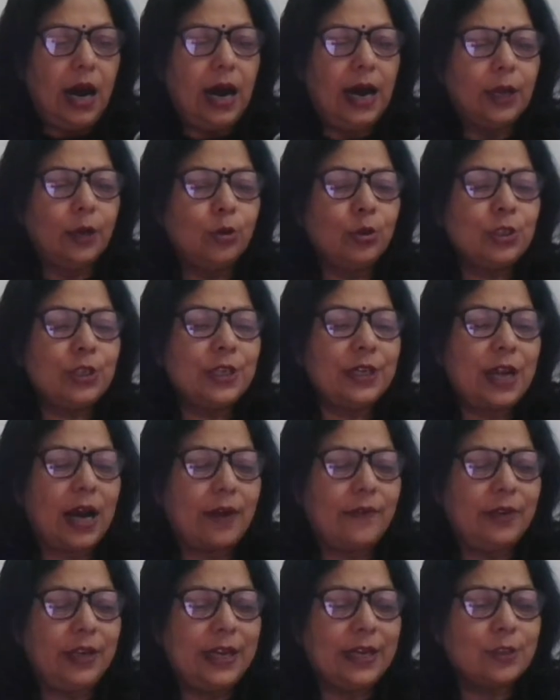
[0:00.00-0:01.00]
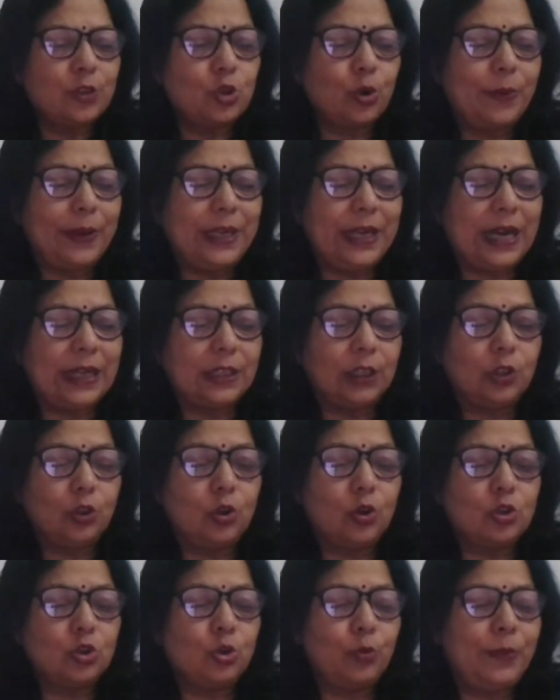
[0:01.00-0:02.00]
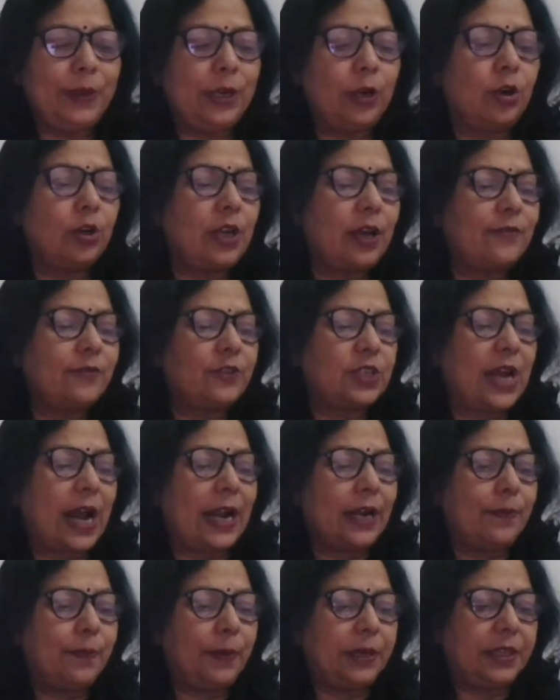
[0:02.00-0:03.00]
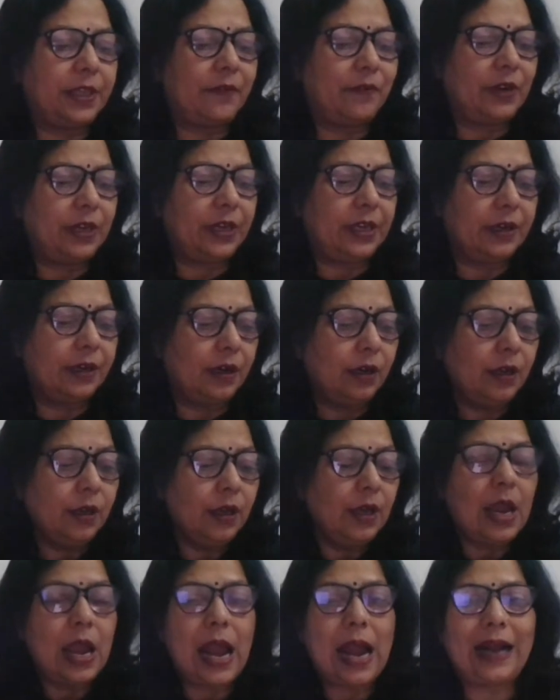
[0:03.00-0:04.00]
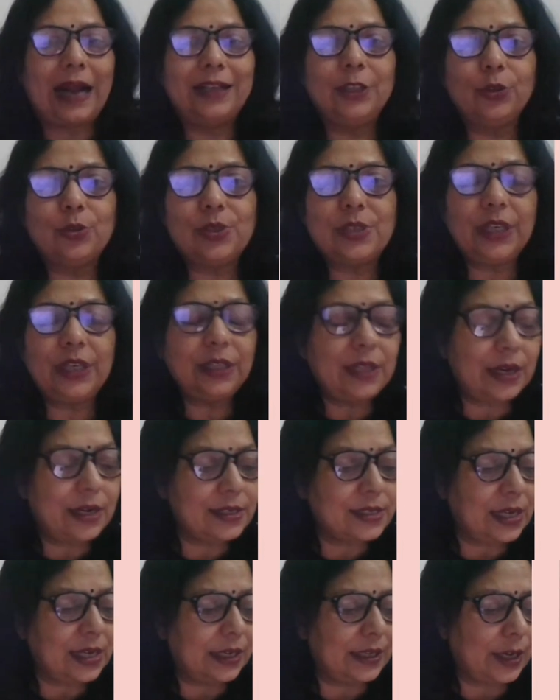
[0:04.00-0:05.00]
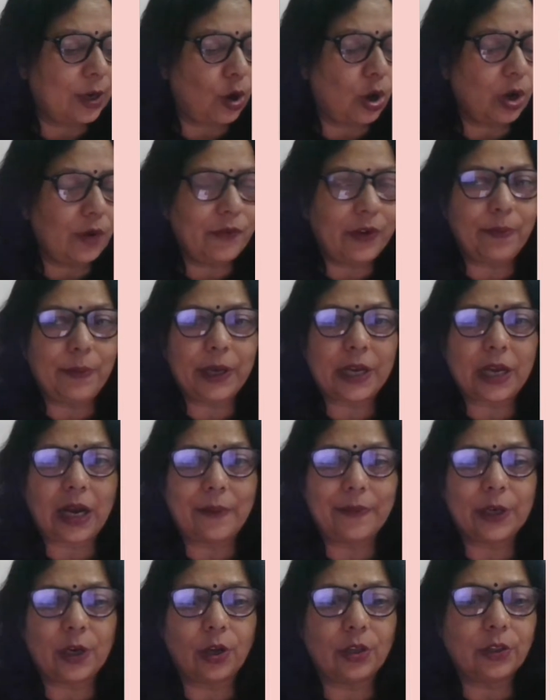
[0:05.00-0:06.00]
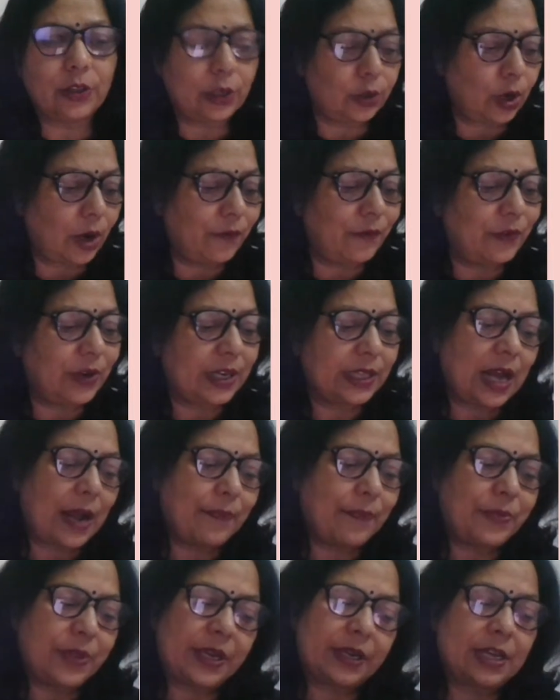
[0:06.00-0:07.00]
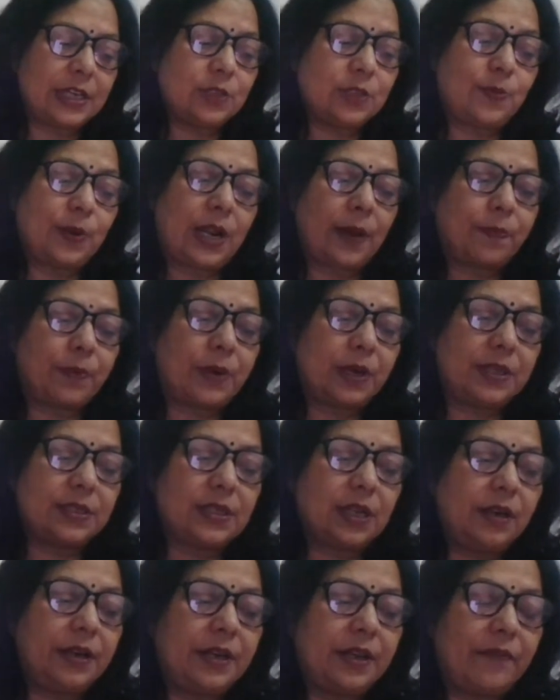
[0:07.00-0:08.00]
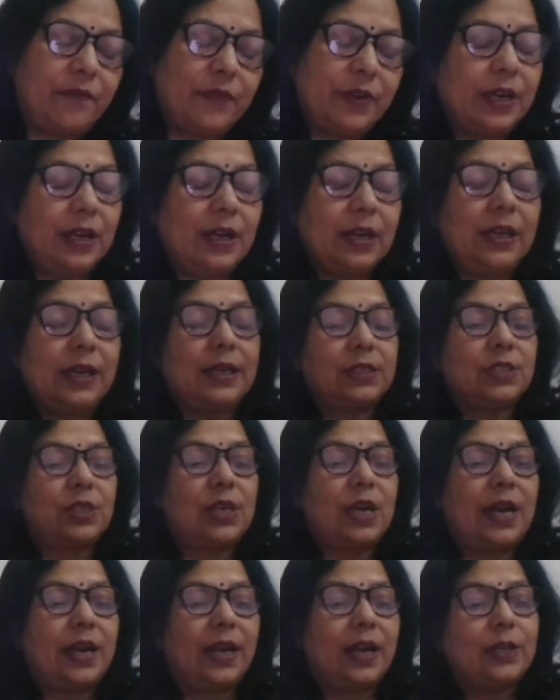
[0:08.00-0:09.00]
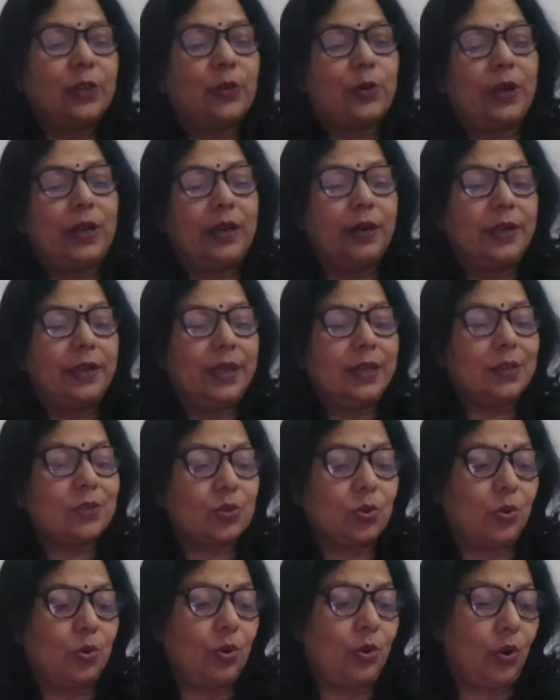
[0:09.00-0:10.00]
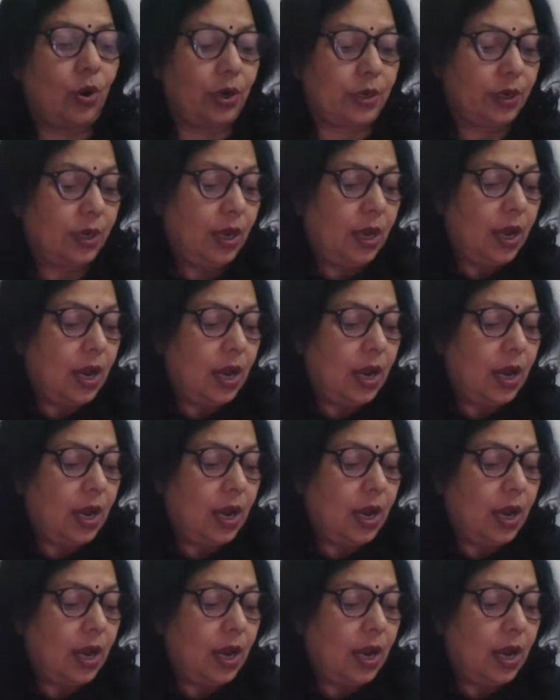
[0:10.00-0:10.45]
Arushi, Ravali and so many other those who may not have chat but they were here. And you see the result, they all will be coming on the top. Varda, aap dekhna is baar aapka result definitely acha aayega and you are learning so lot.